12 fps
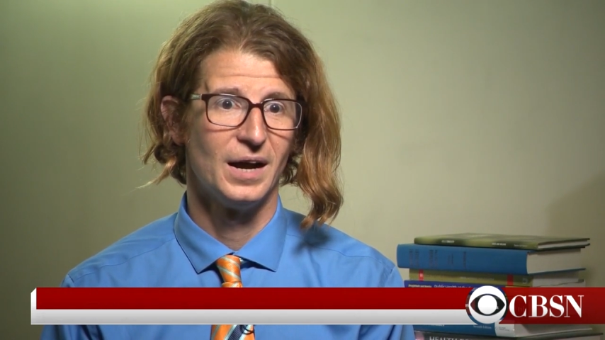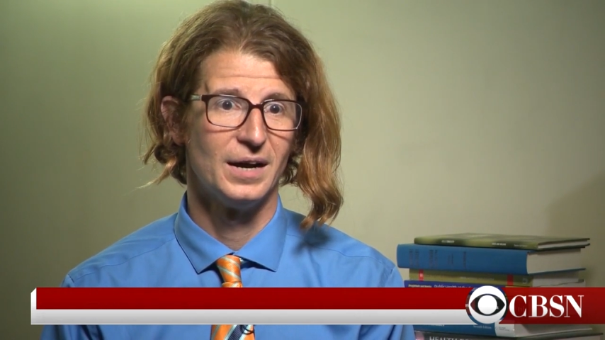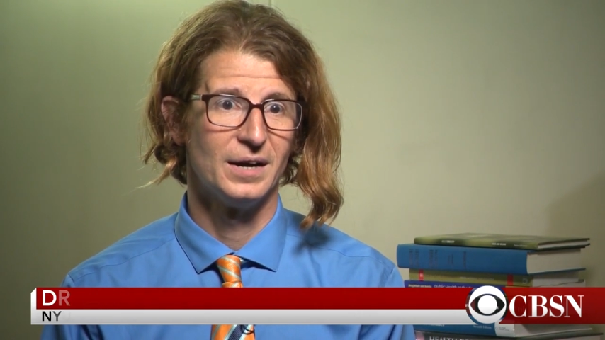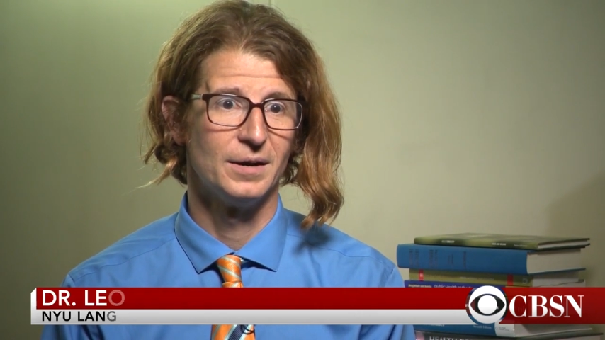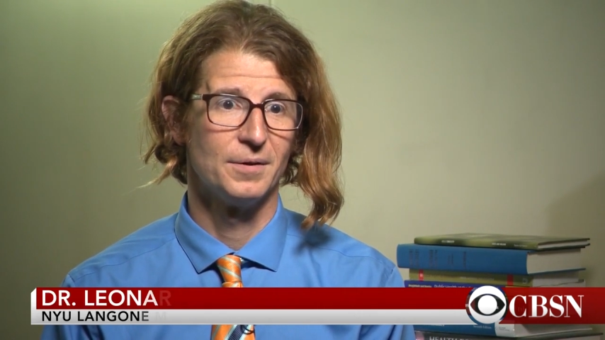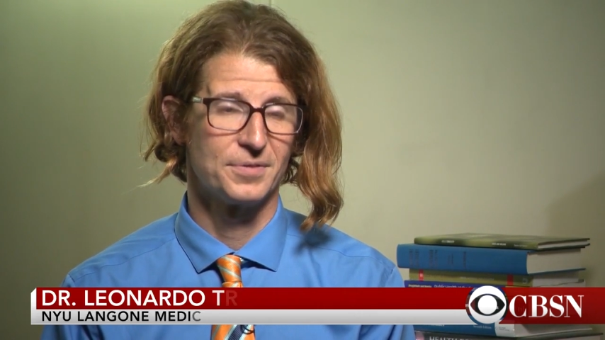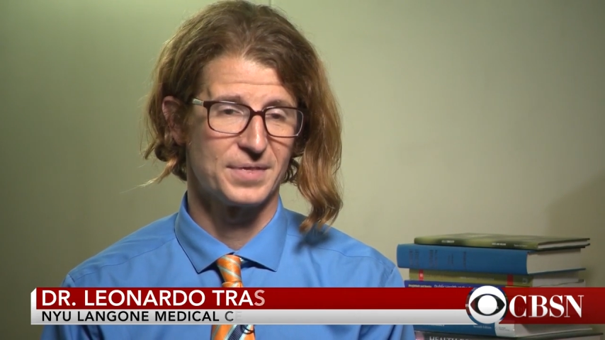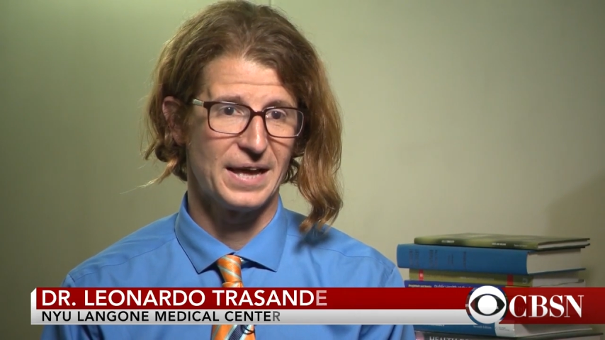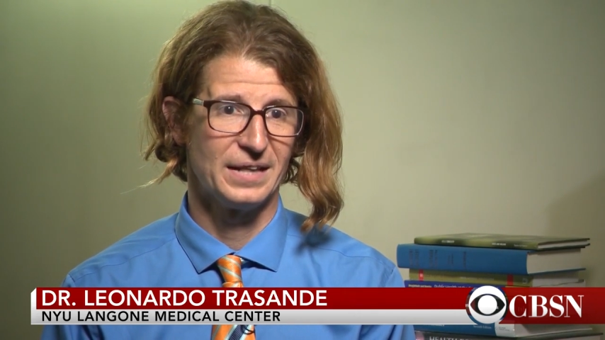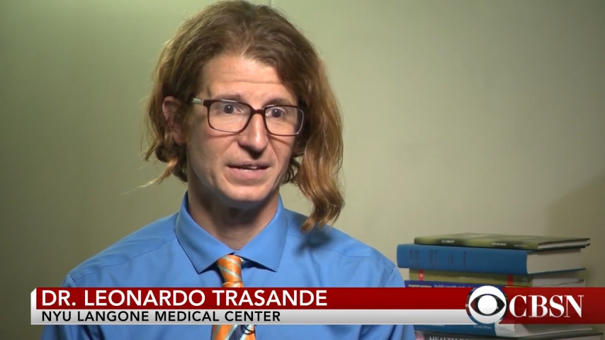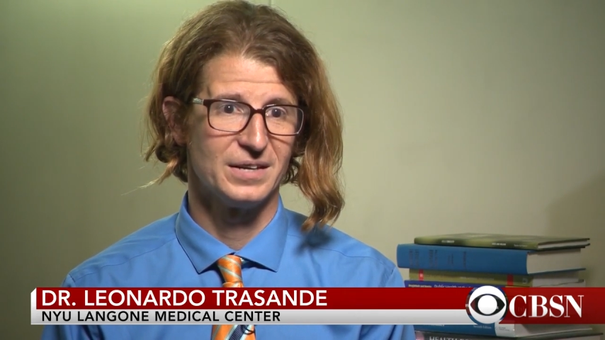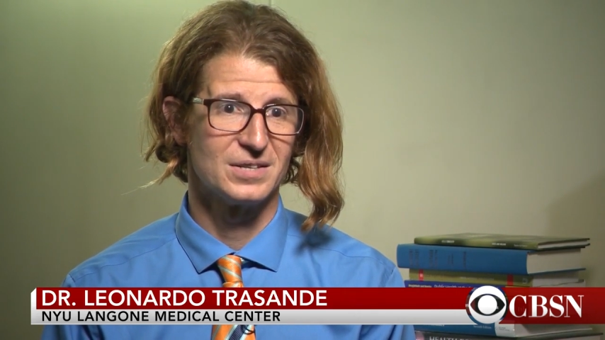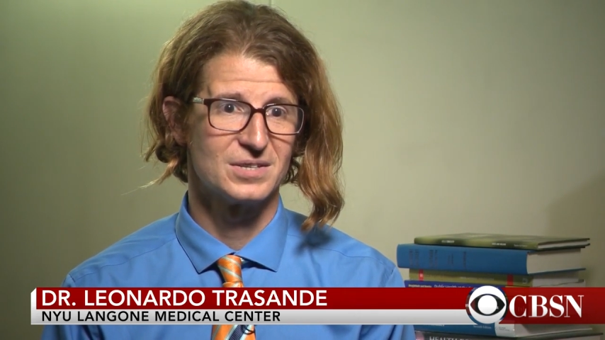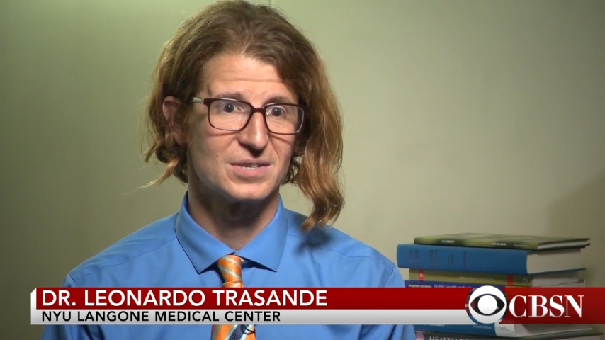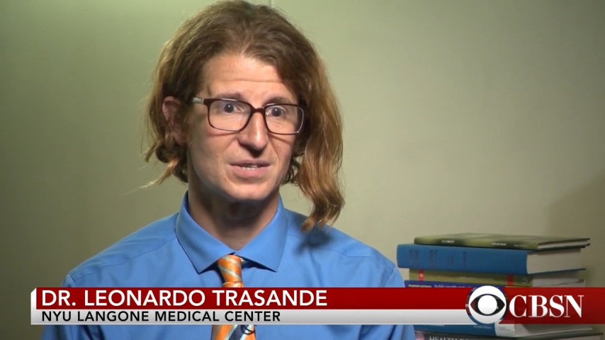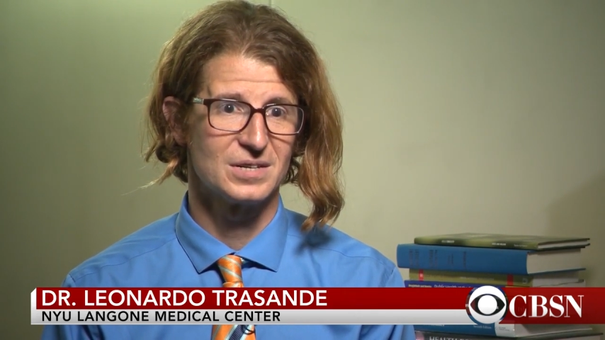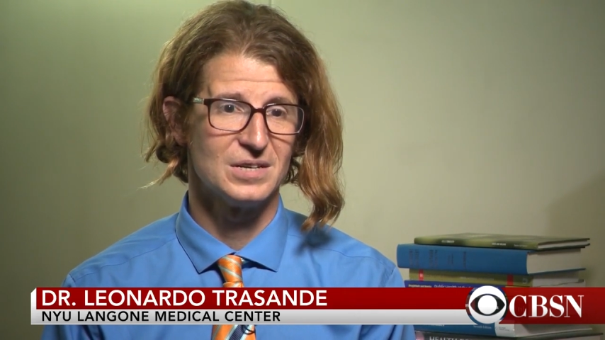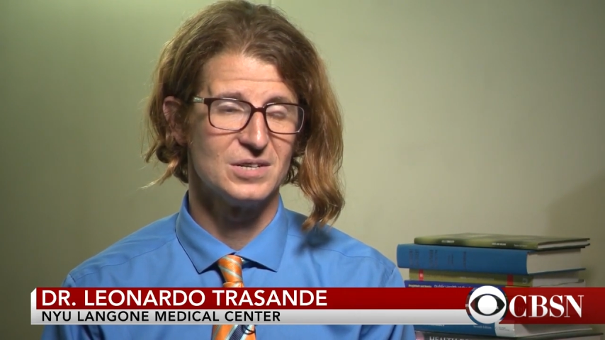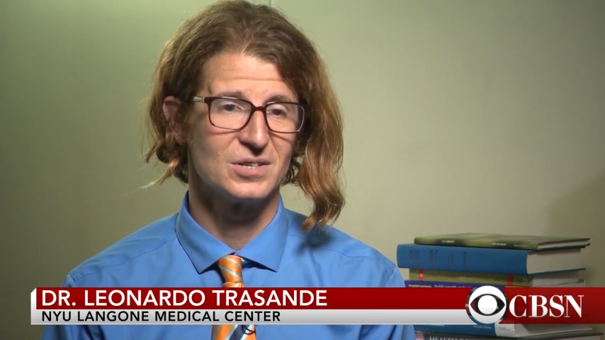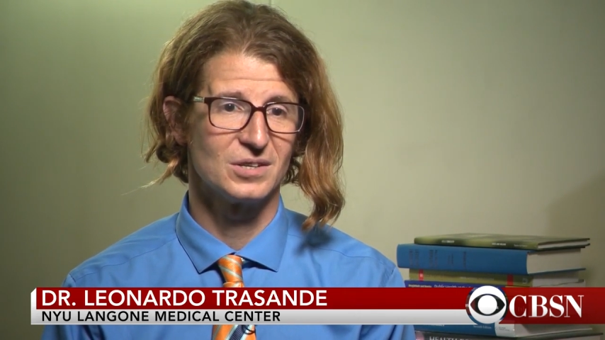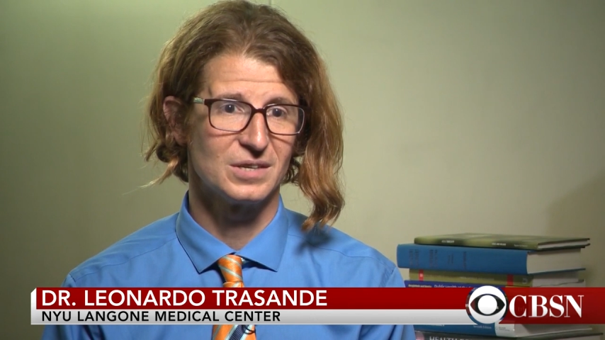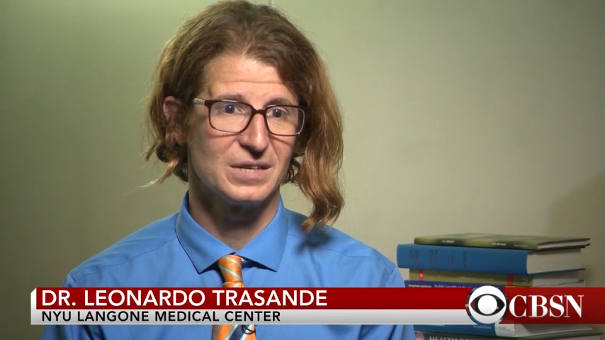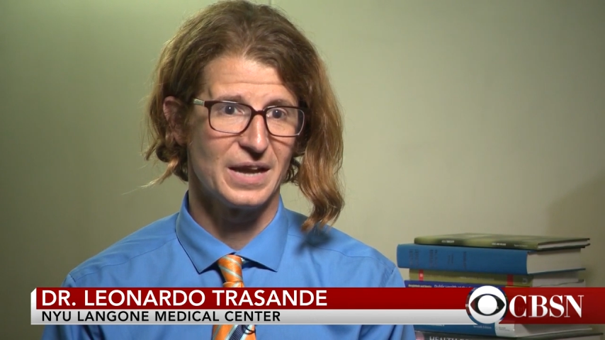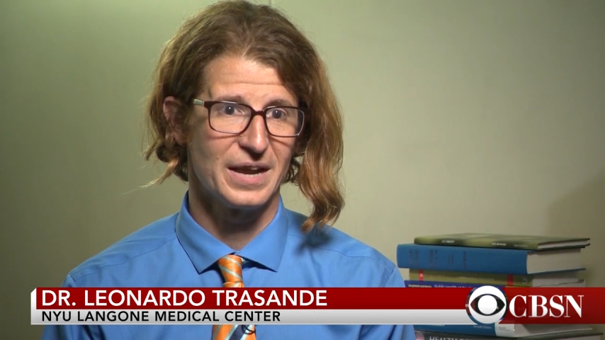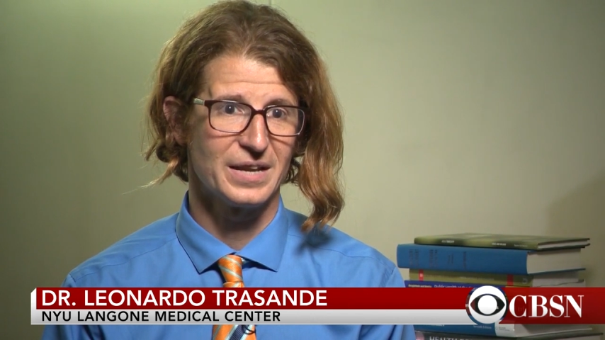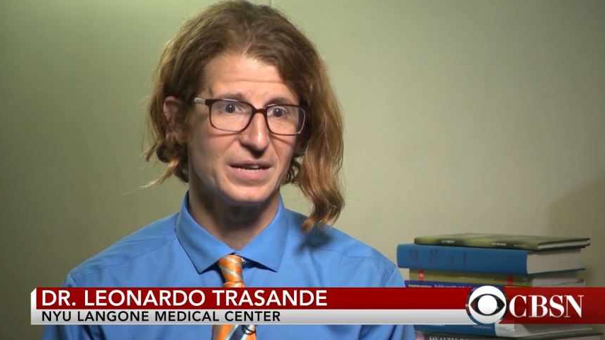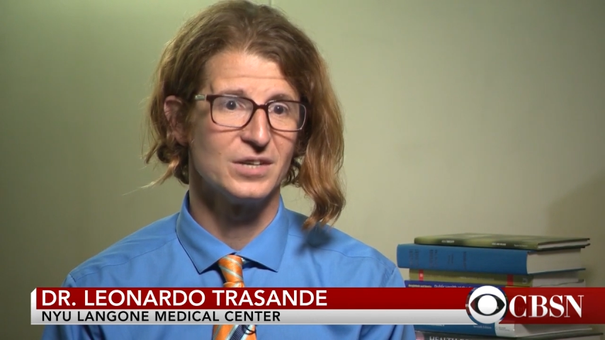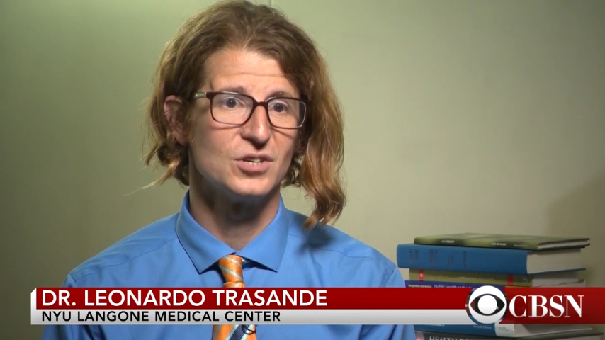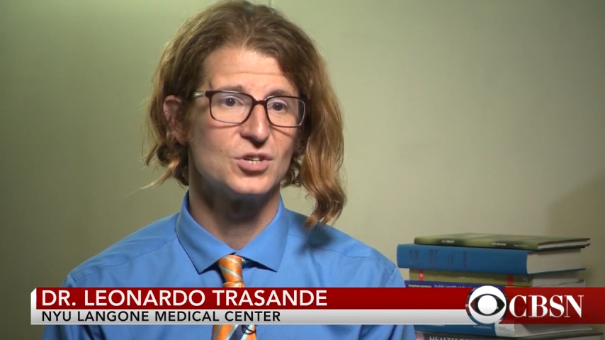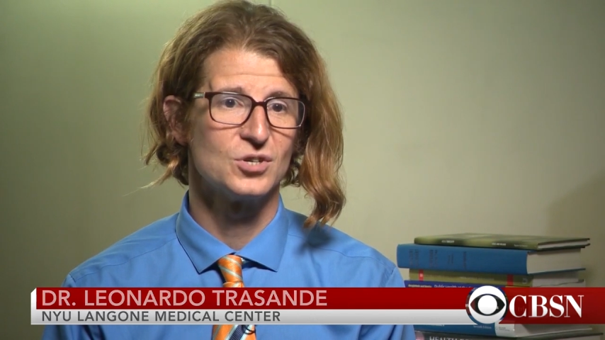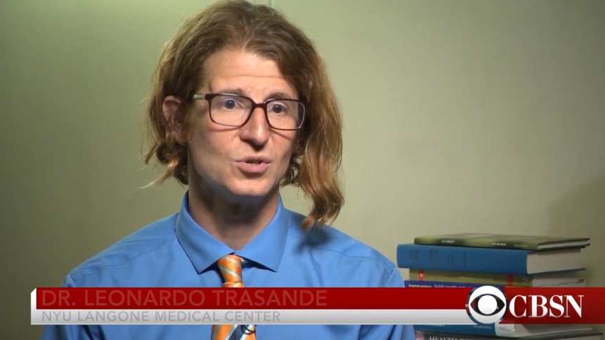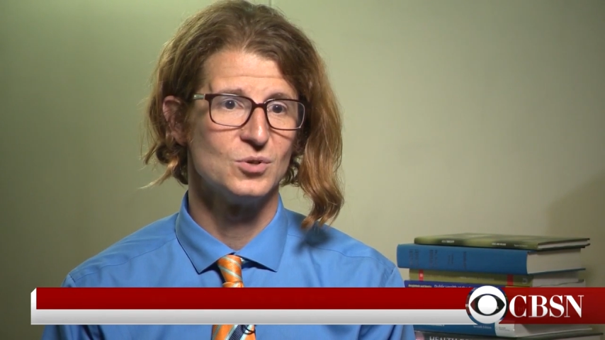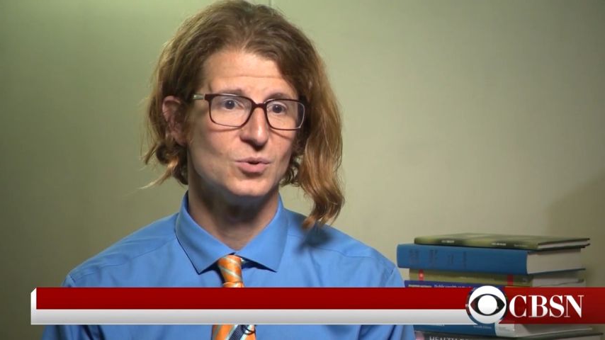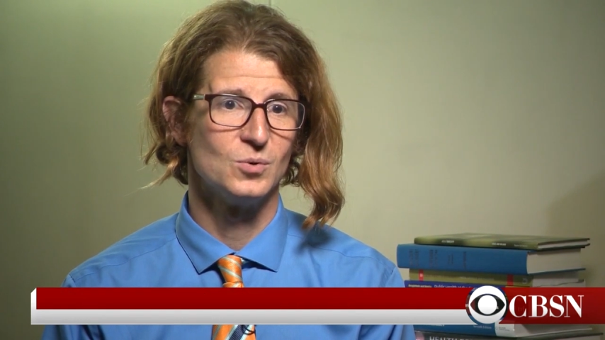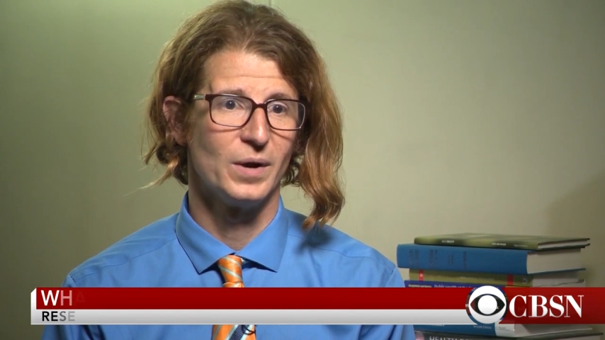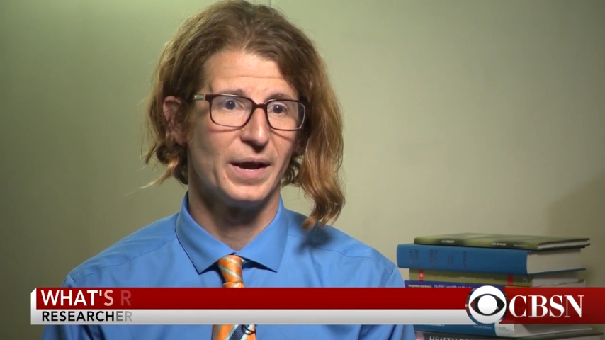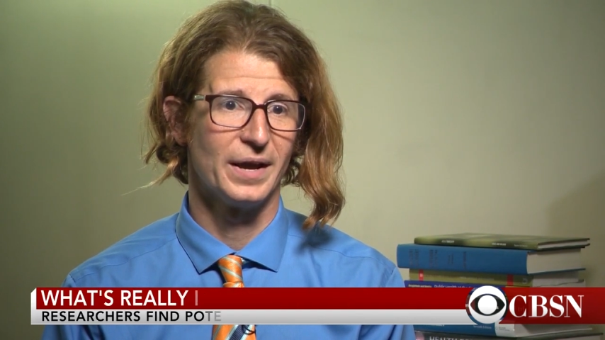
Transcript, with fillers: uh, phthalates easily getting into